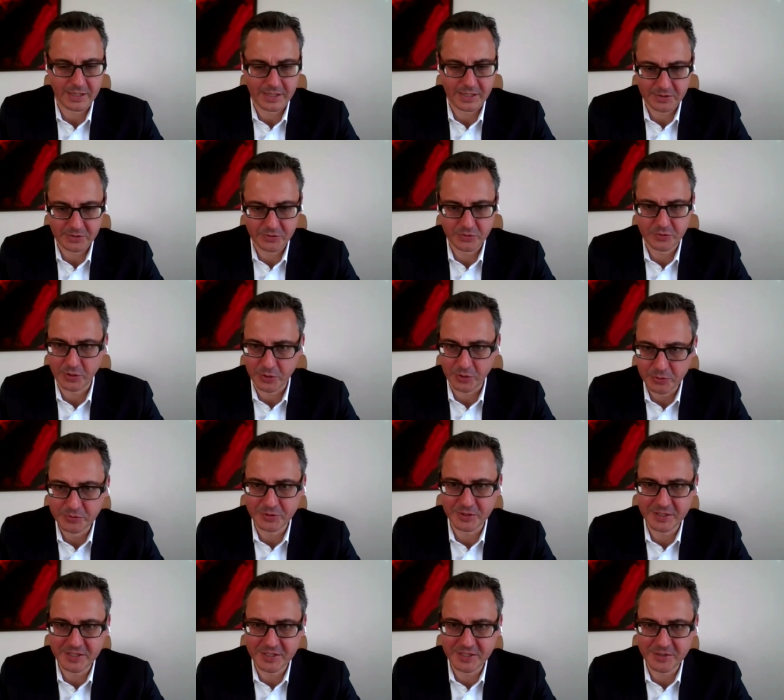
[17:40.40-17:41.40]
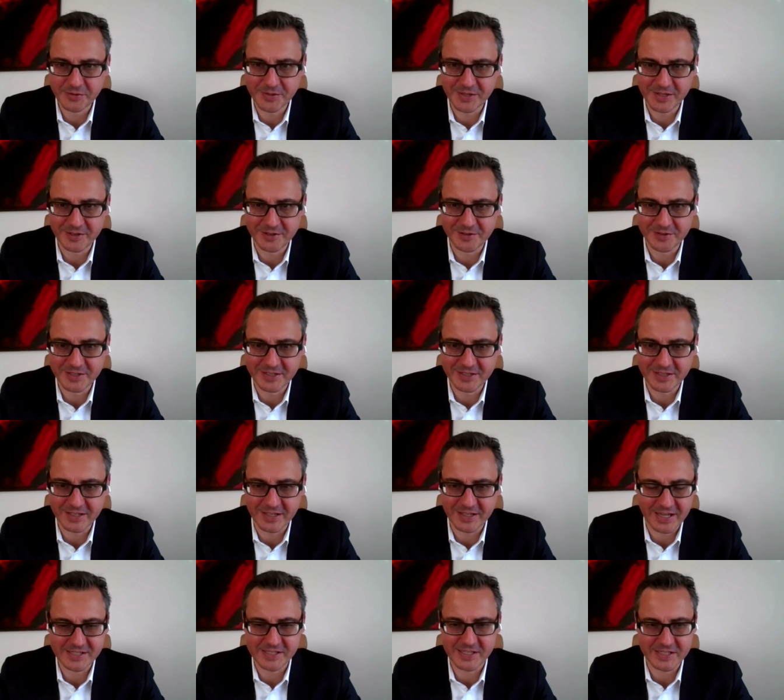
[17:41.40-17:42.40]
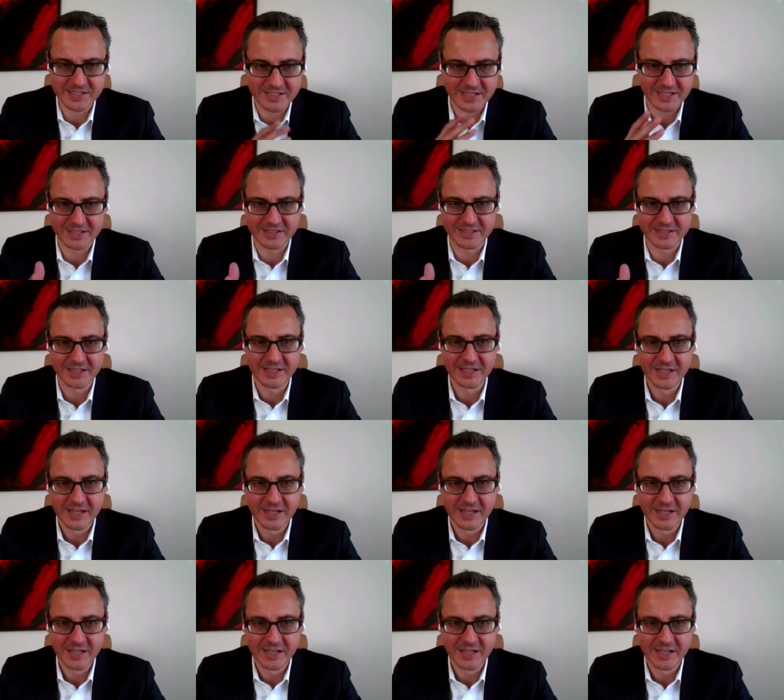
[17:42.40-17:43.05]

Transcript: I totally agree, Ulrike. As I said